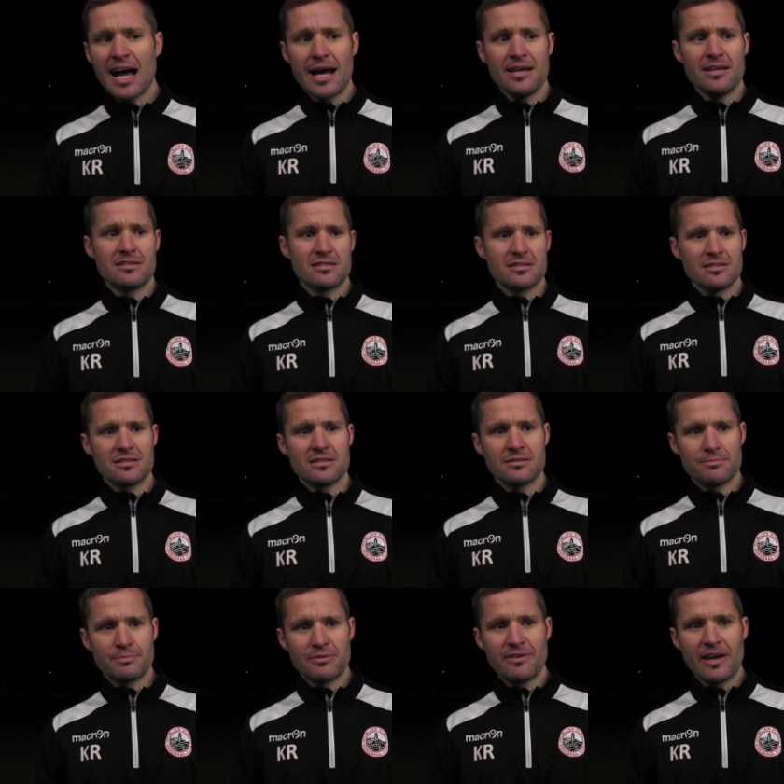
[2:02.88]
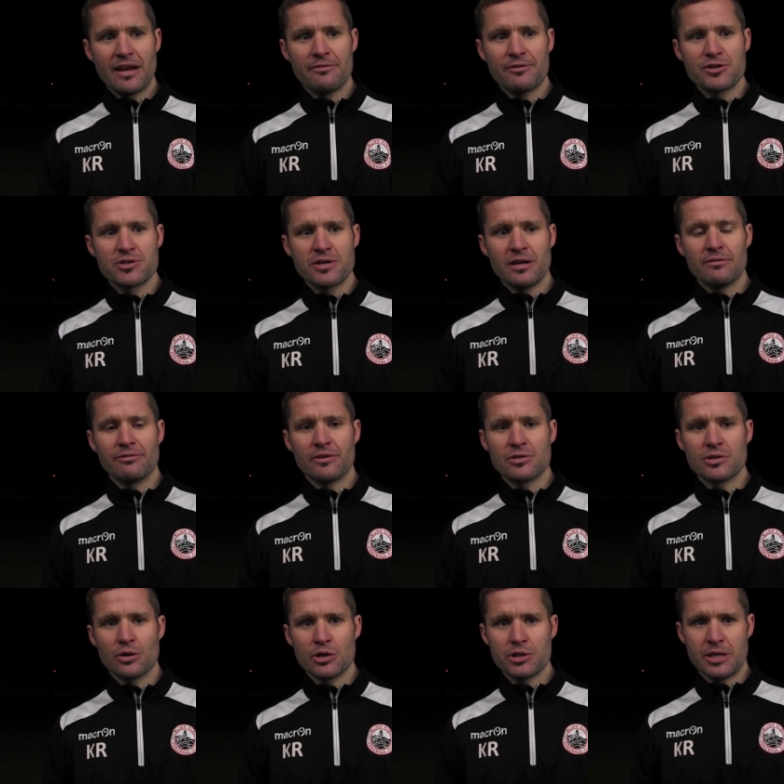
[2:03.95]
Aye, it's, it's been very frustrating for
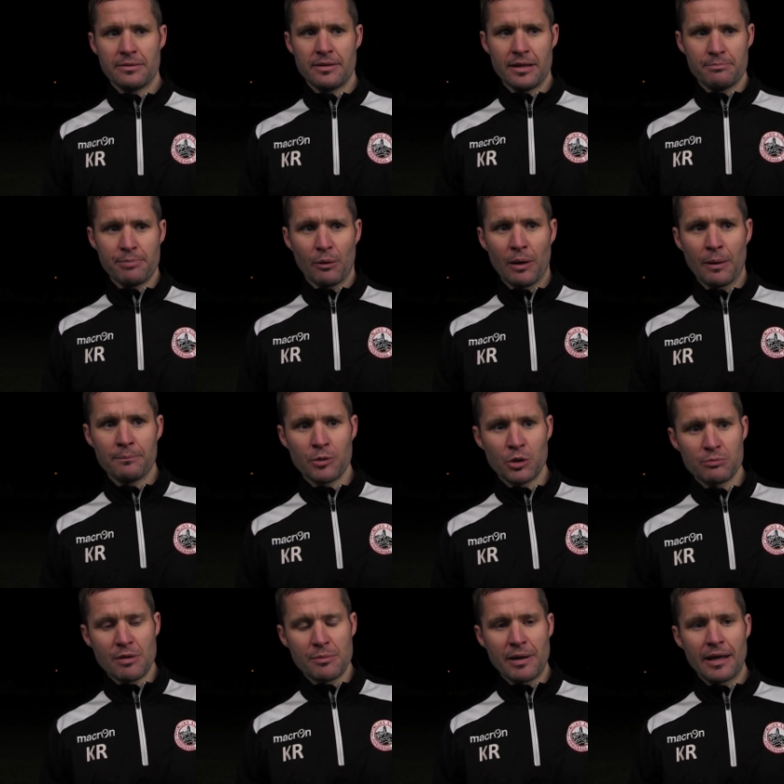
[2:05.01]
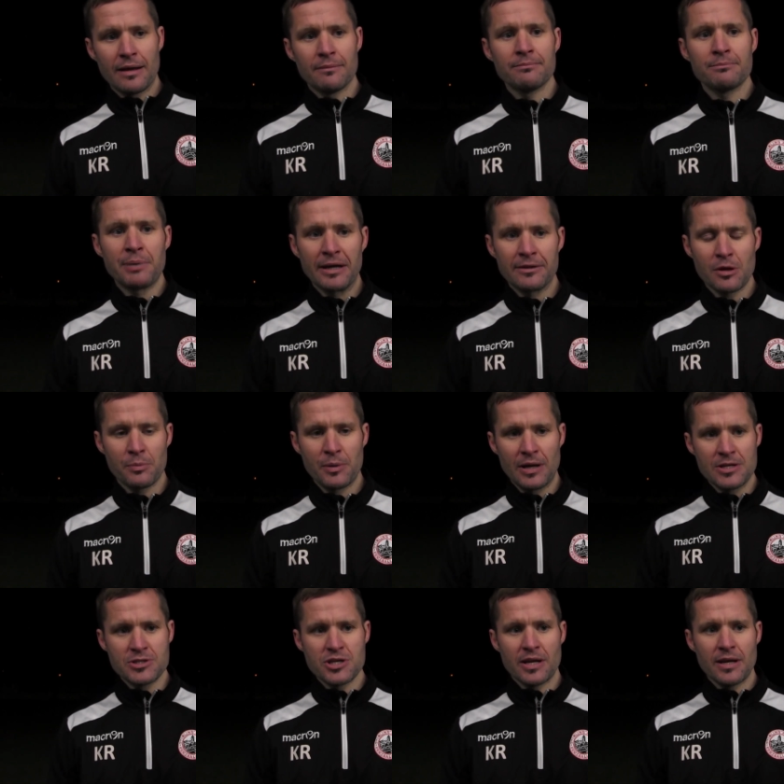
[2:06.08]
Josh. He'd, he'd, built up good momentum, picked up
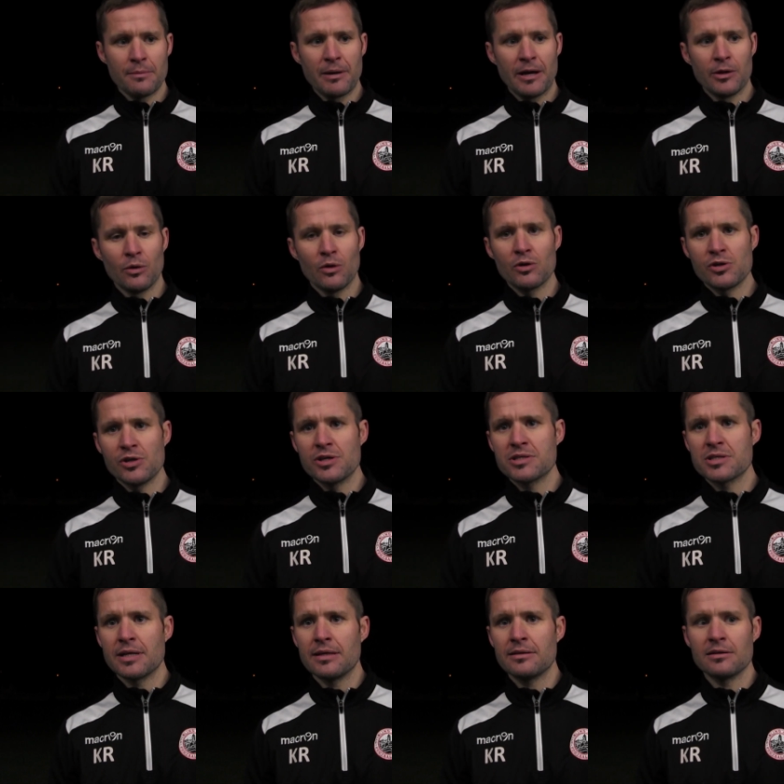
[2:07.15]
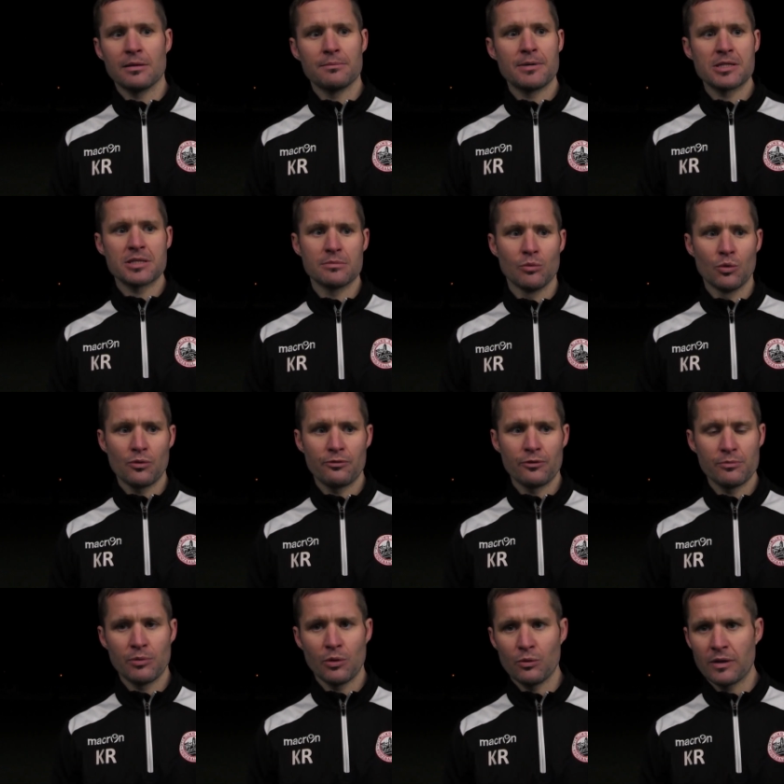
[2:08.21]
an injury, a bit innocuous, and ended up missing more
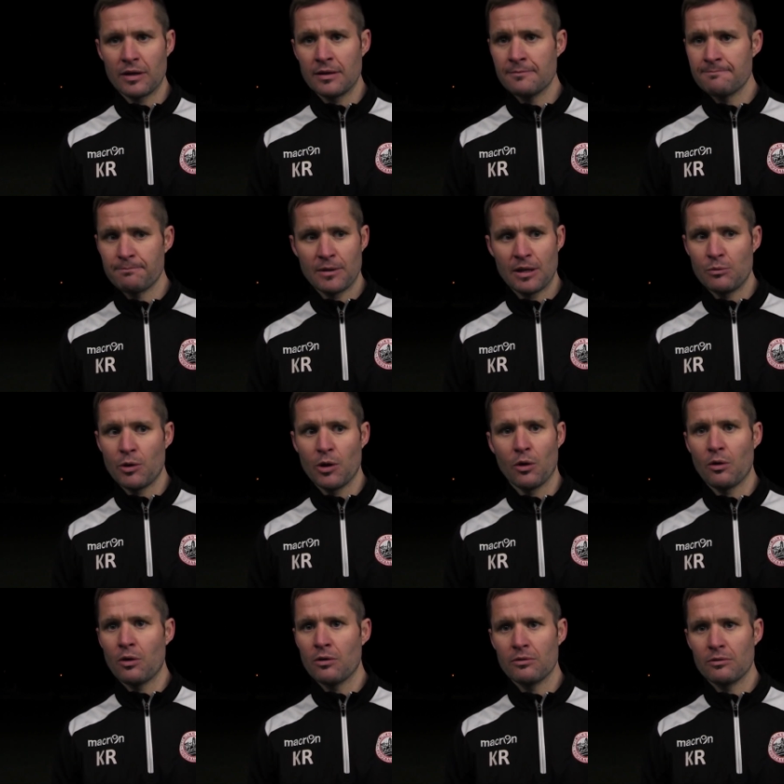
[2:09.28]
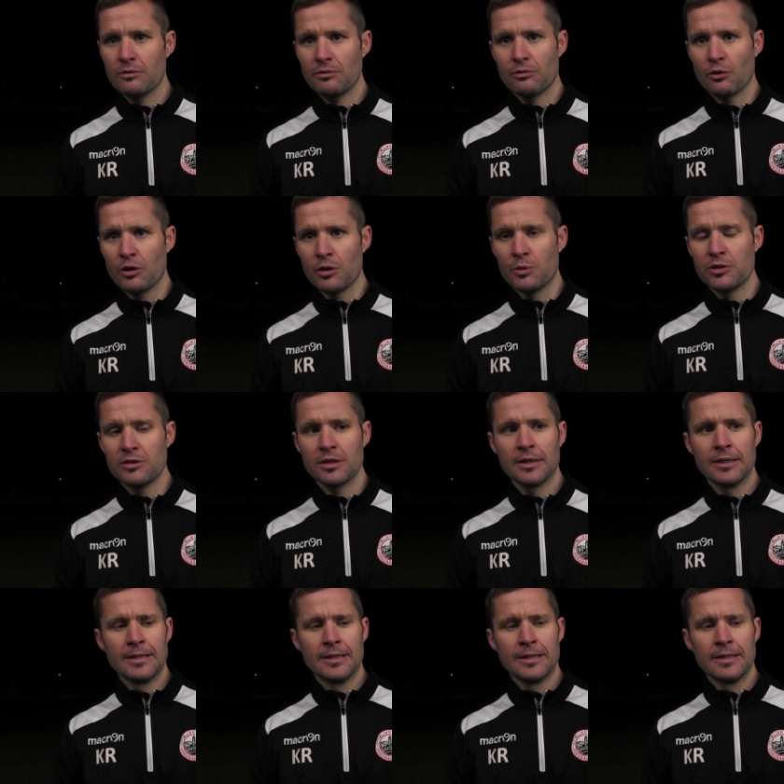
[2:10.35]
football than, than we all thought he would.